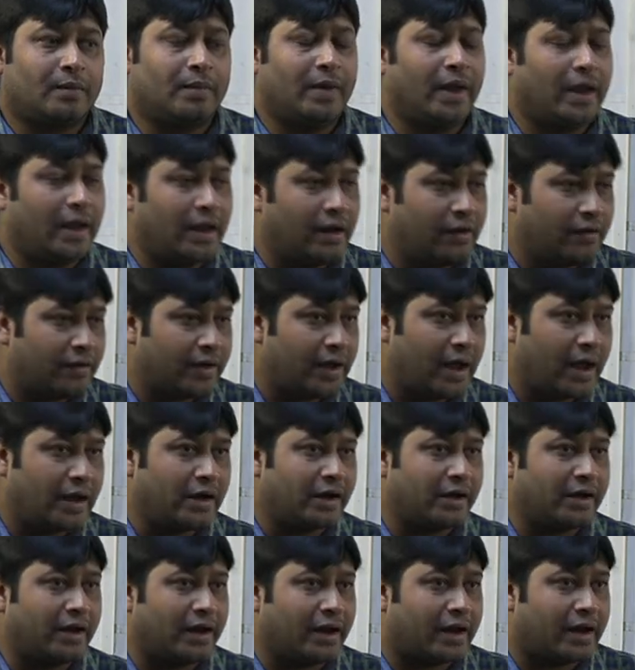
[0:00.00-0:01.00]
In
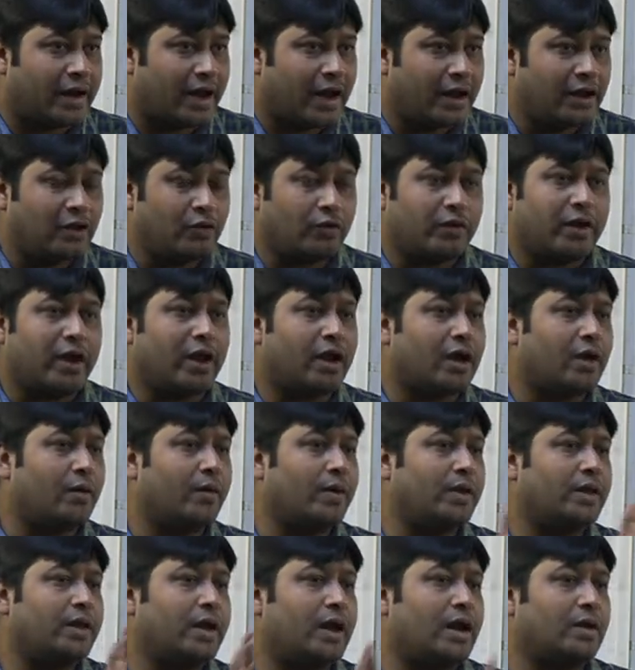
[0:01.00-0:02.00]
reality, can you take
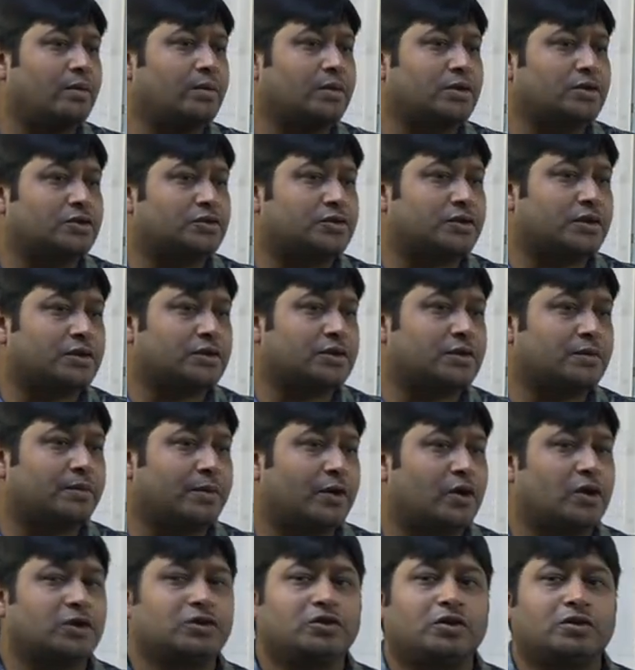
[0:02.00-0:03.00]
away the administration?
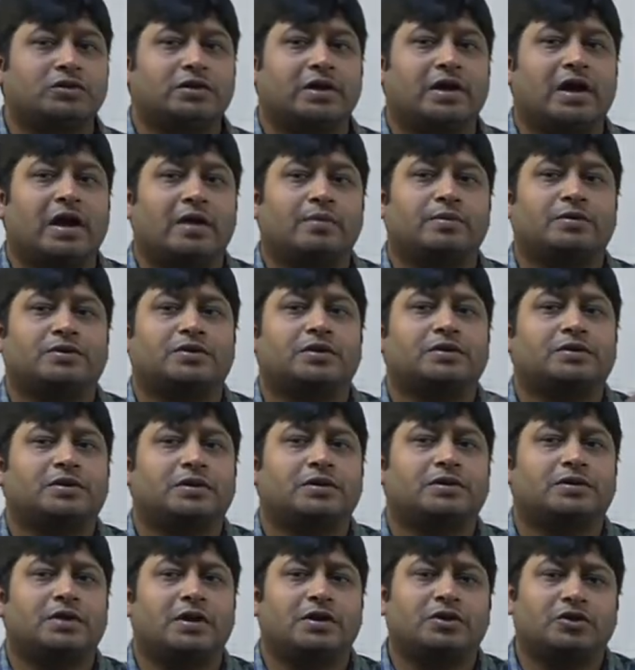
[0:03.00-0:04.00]
Because you are saying
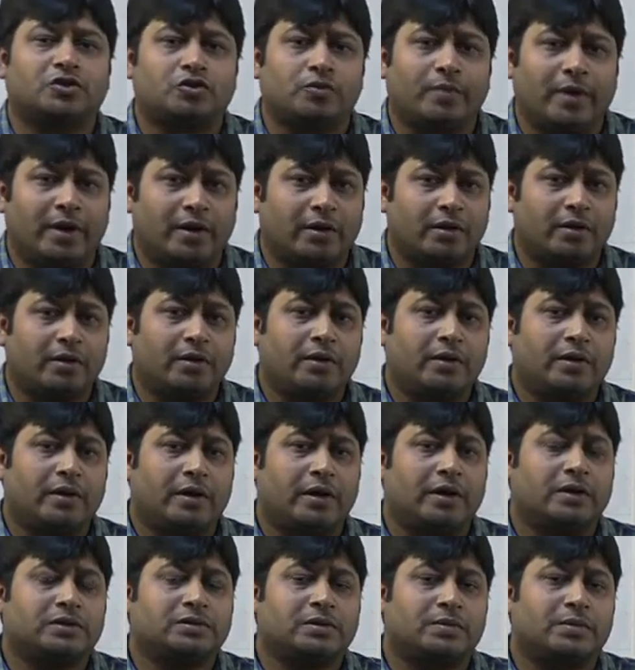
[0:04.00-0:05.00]
administration is an instrument.
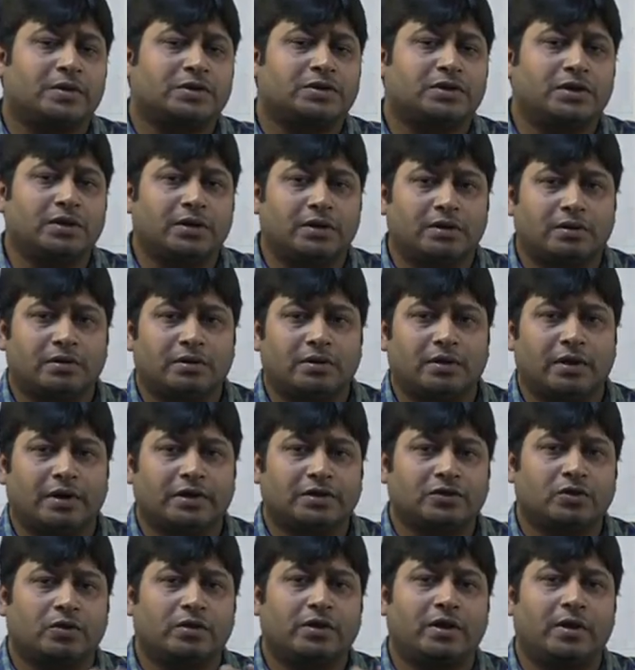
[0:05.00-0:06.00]
It is a machine. It
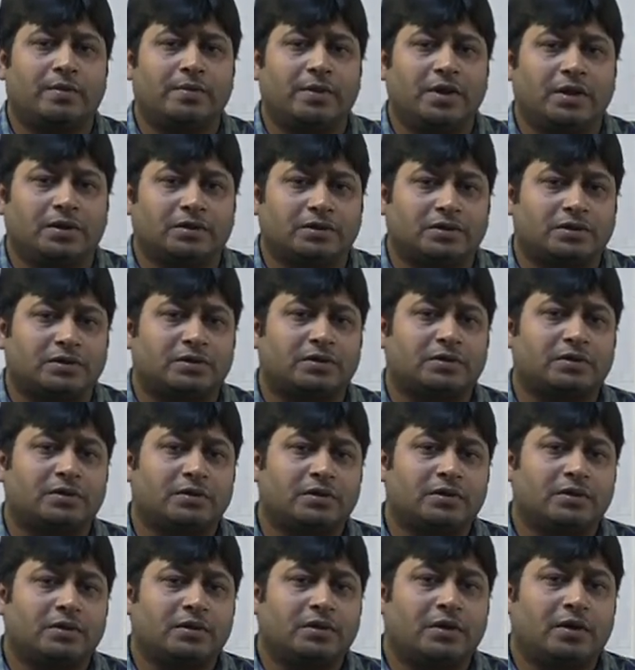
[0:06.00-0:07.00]
is only a means.
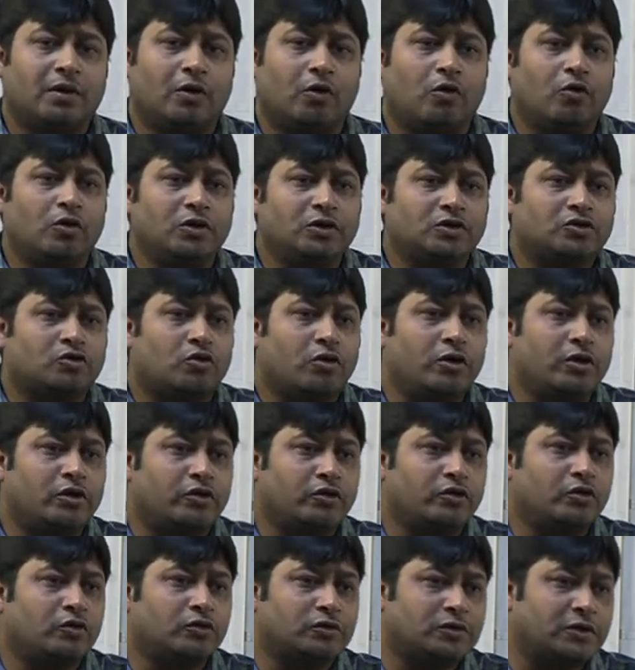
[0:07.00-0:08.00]
Who is going
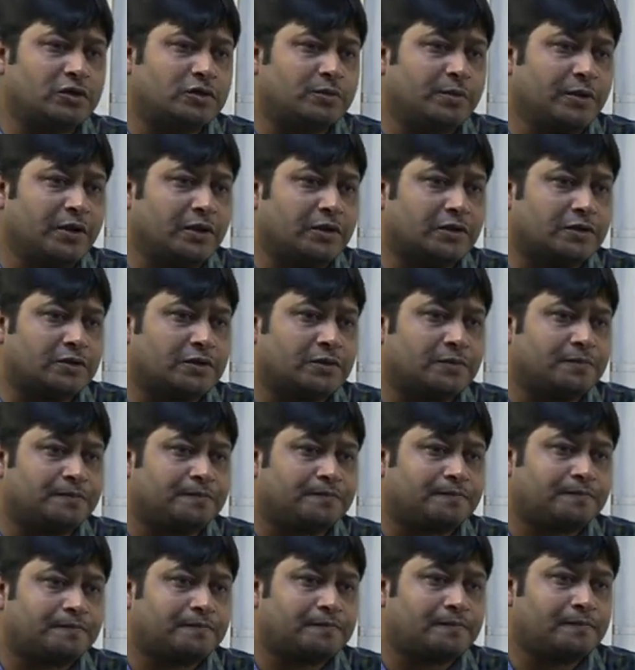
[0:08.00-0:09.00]
to use this means?
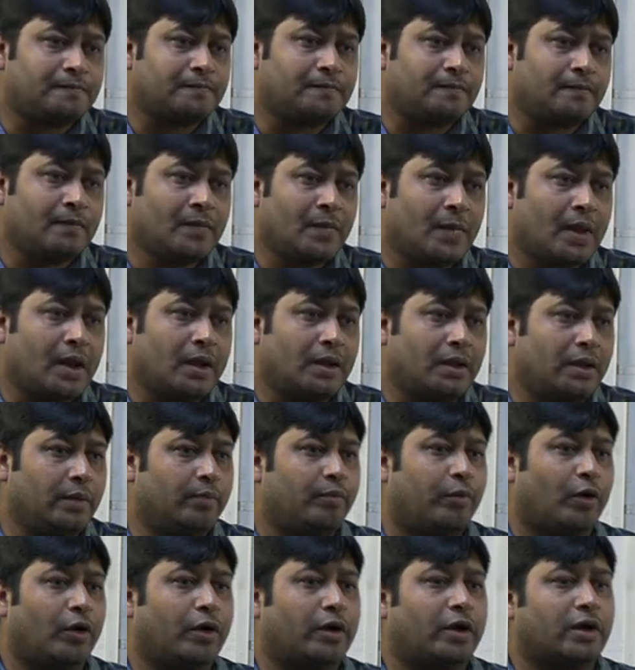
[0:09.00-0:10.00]
The
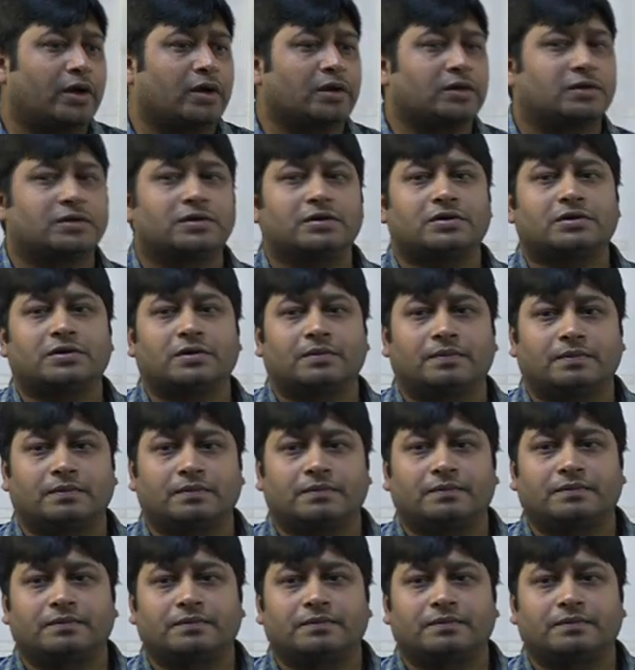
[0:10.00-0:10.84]
political system.